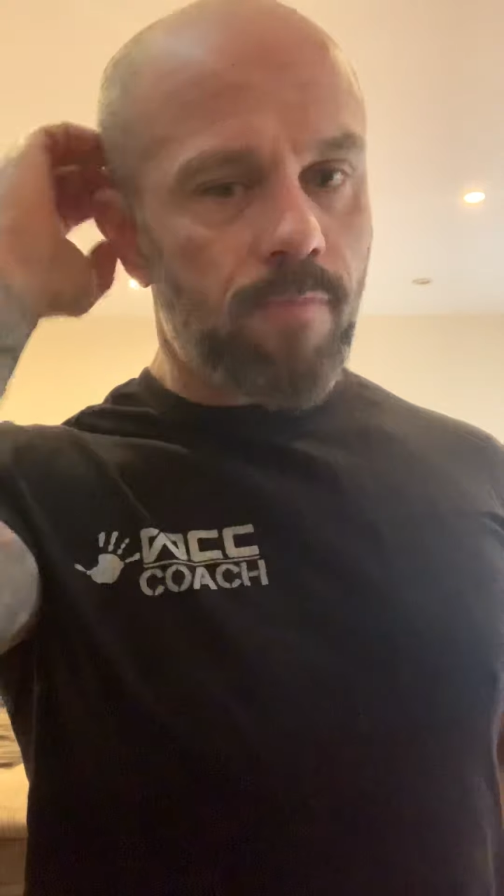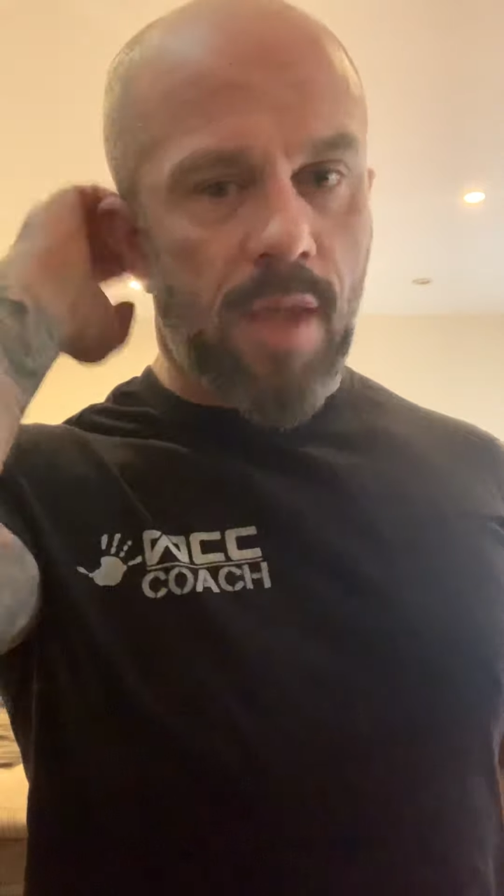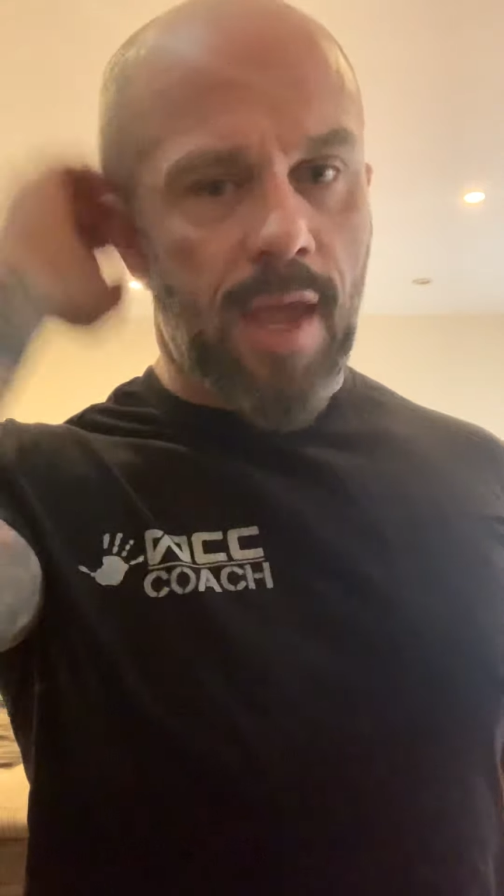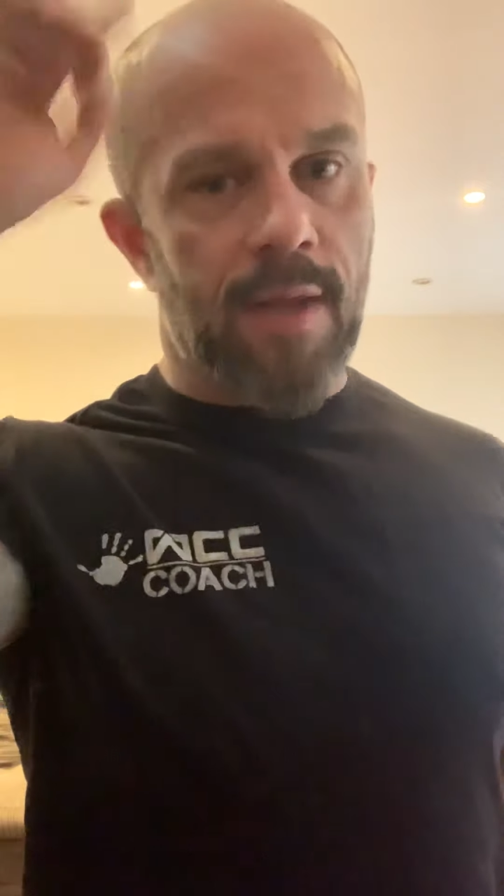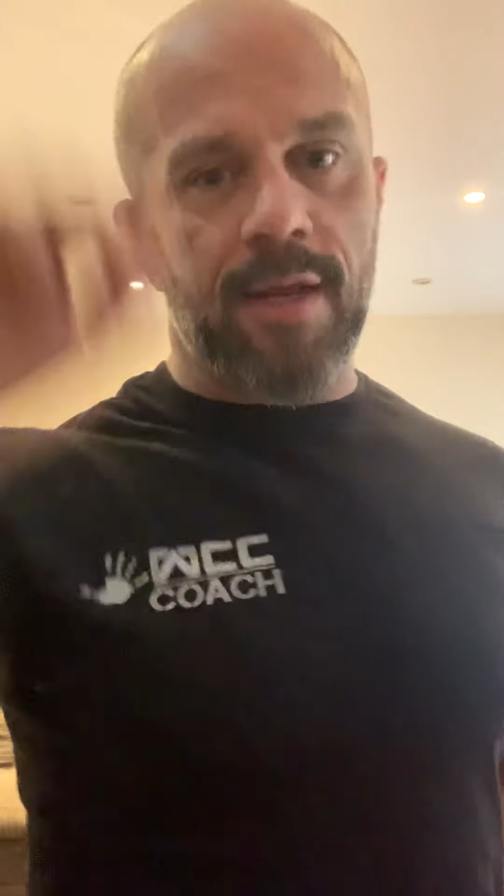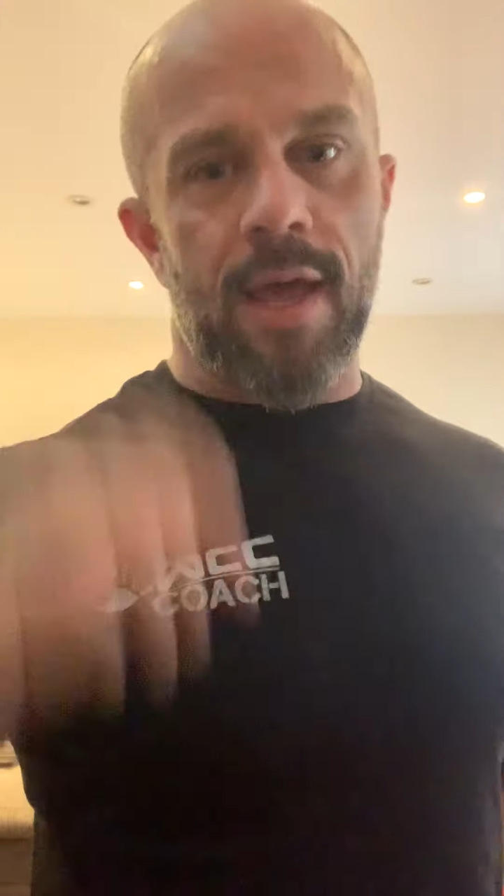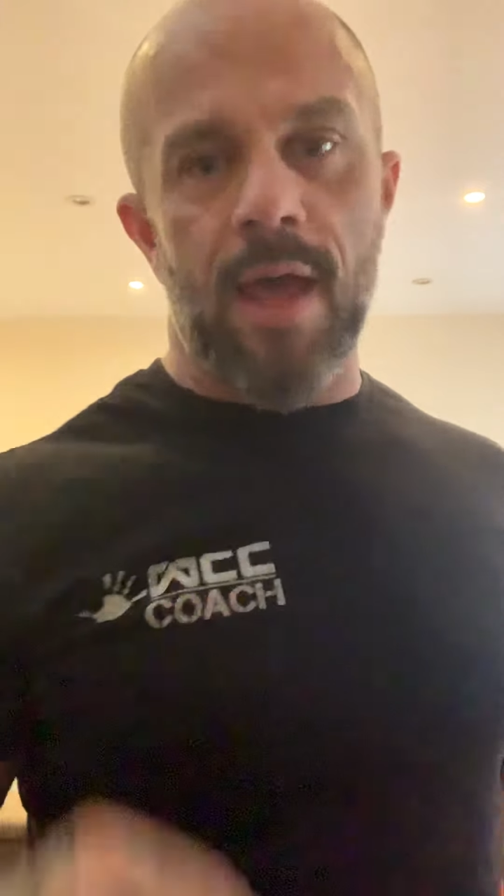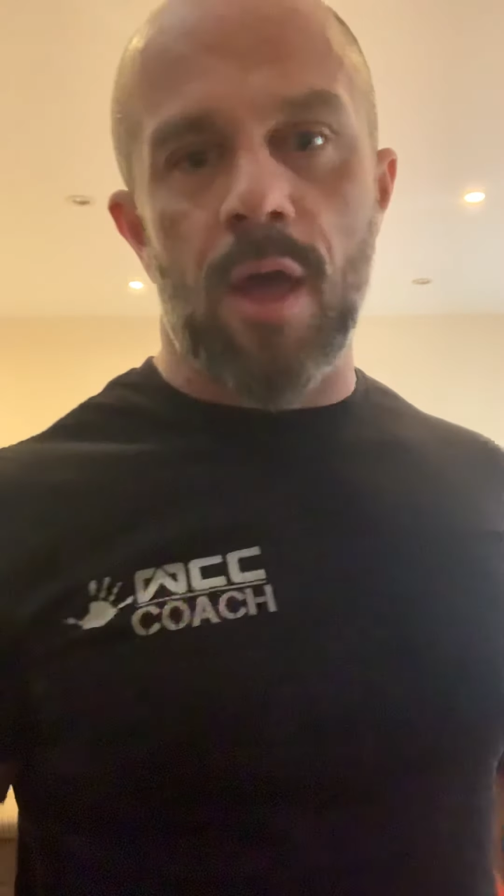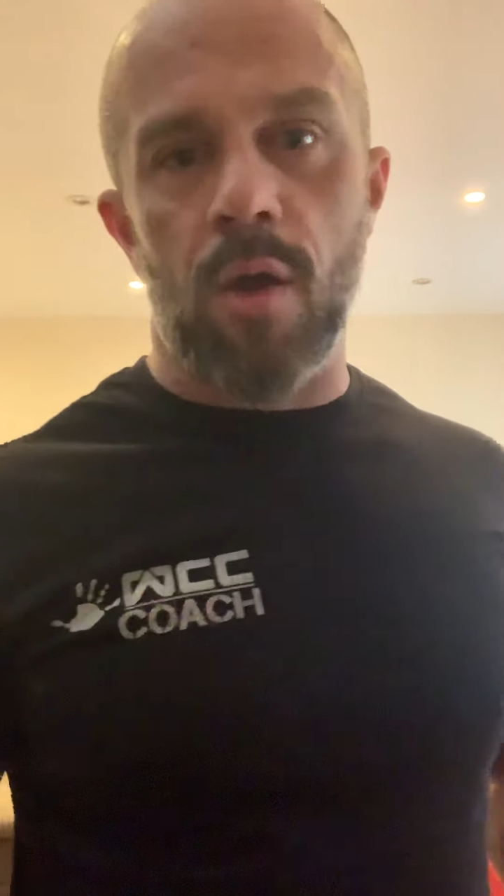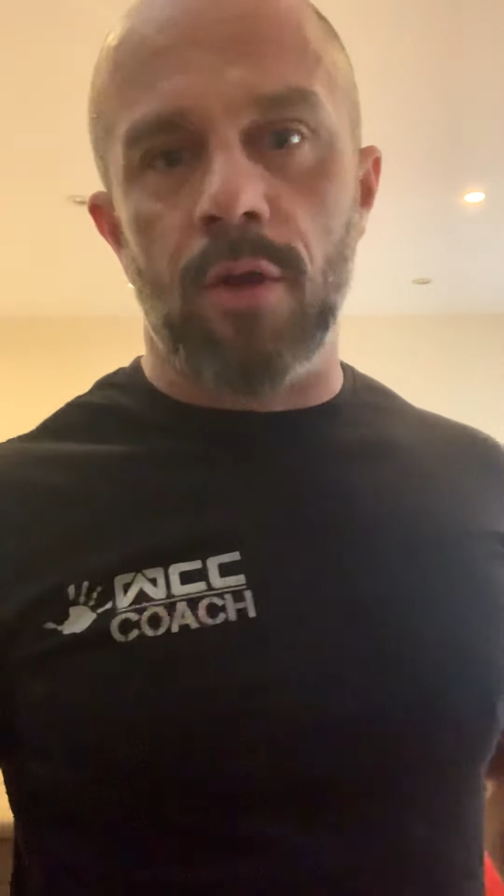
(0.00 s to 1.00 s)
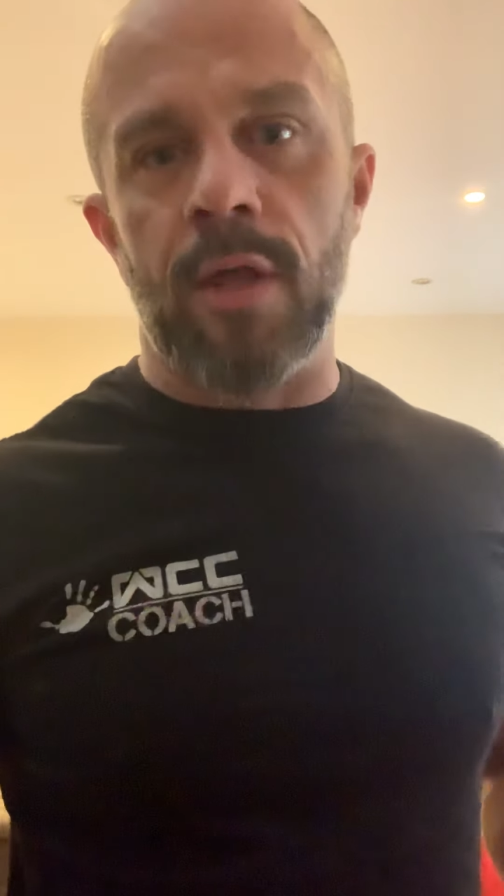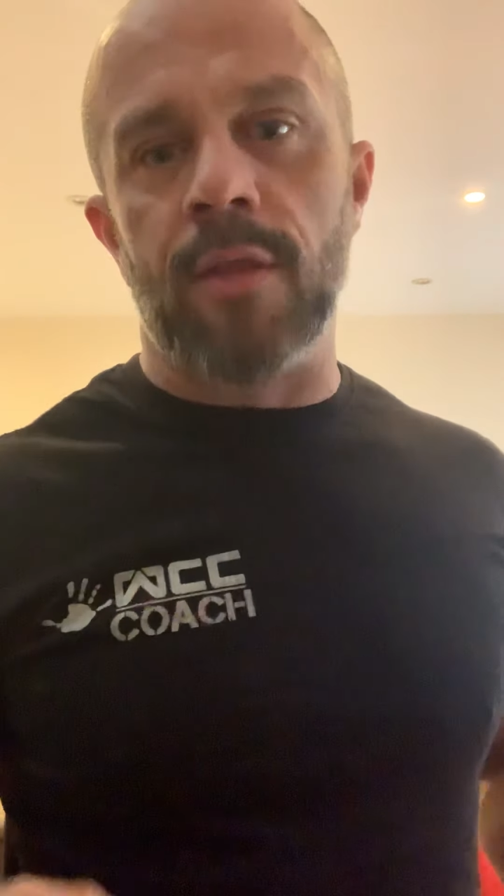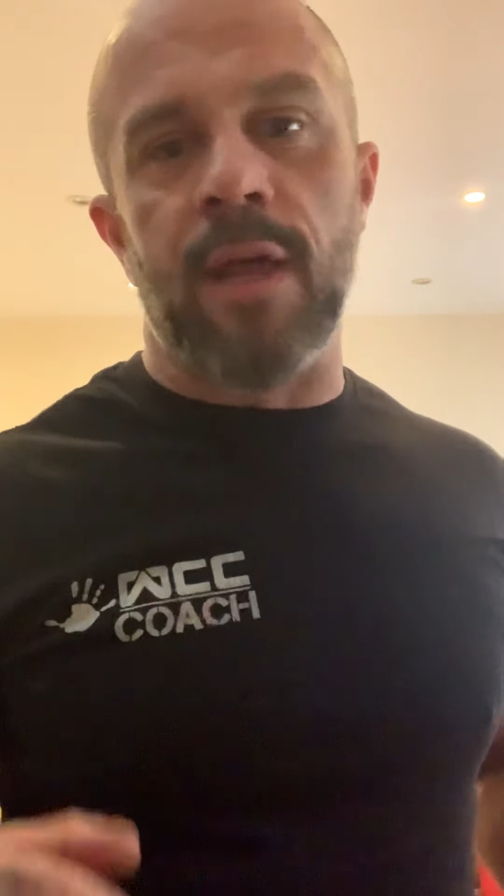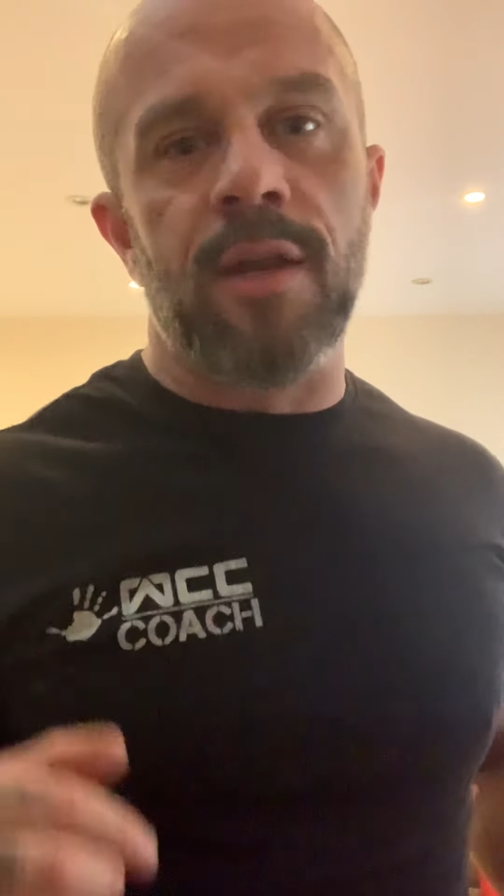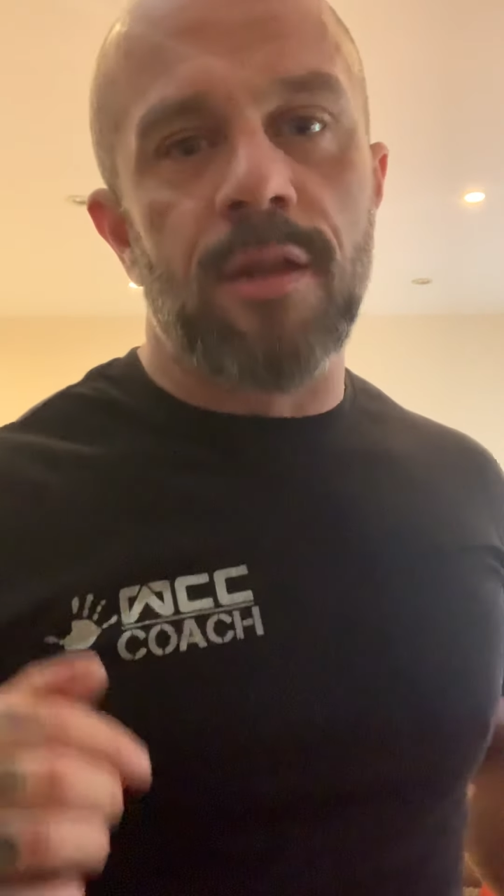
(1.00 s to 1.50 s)
and
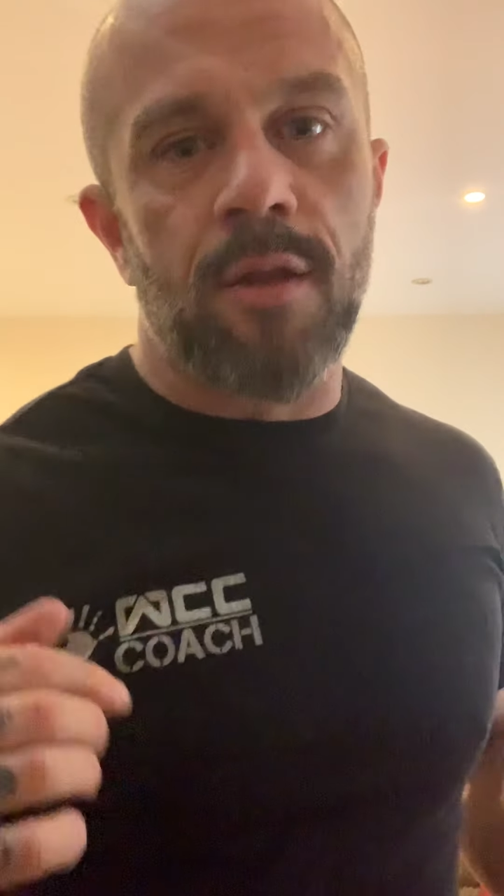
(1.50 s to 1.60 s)
then